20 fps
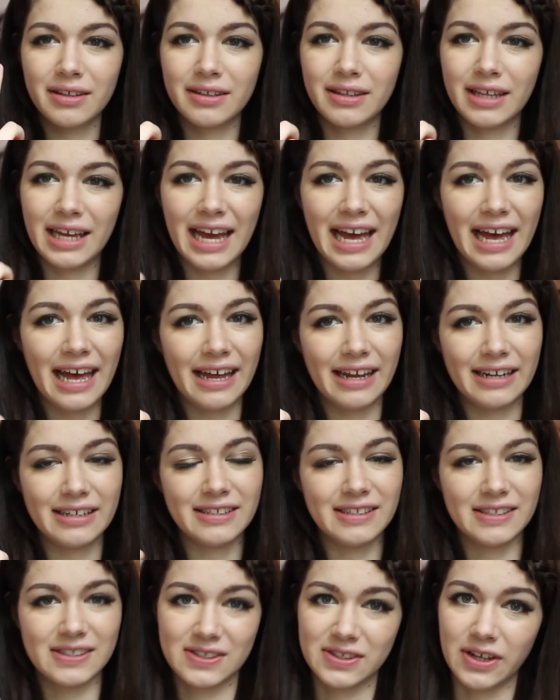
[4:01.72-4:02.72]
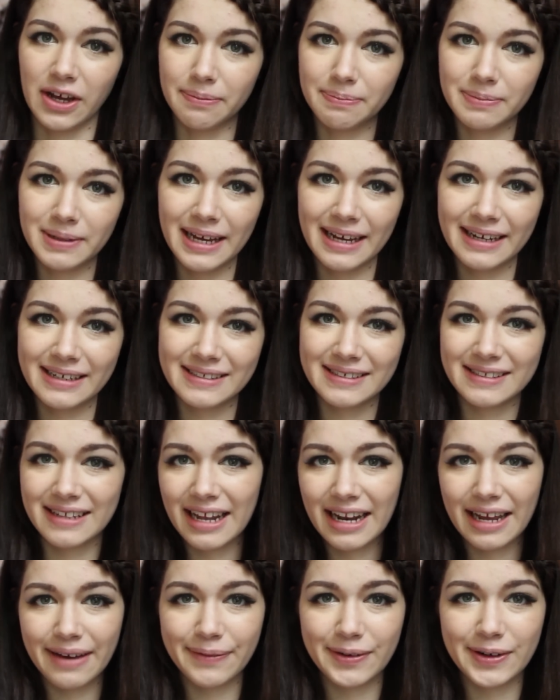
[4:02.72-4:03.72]
They had the subjects
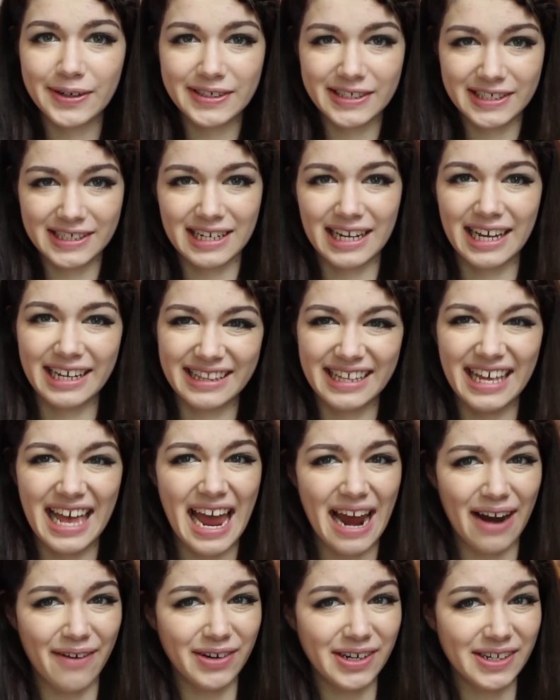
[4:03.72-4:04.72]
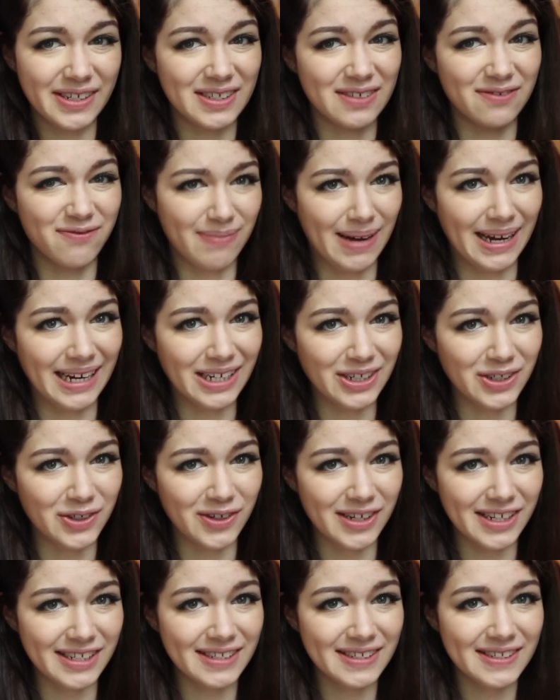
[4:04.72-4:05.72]
that I wanted, like the areas of my
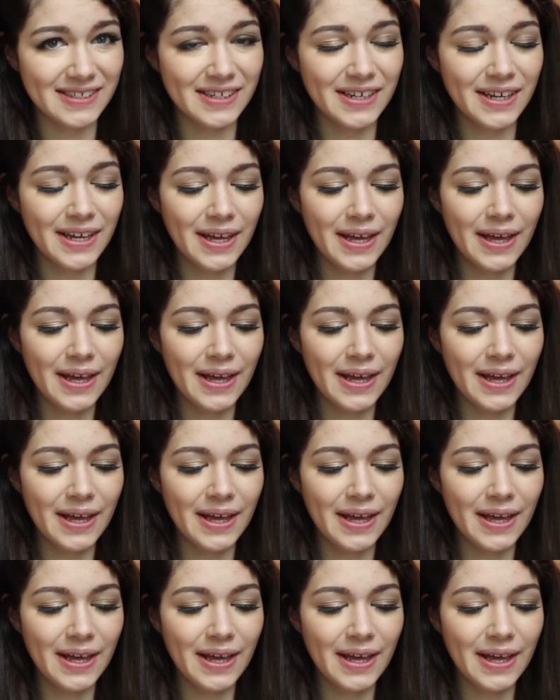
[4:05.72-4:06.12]
interest.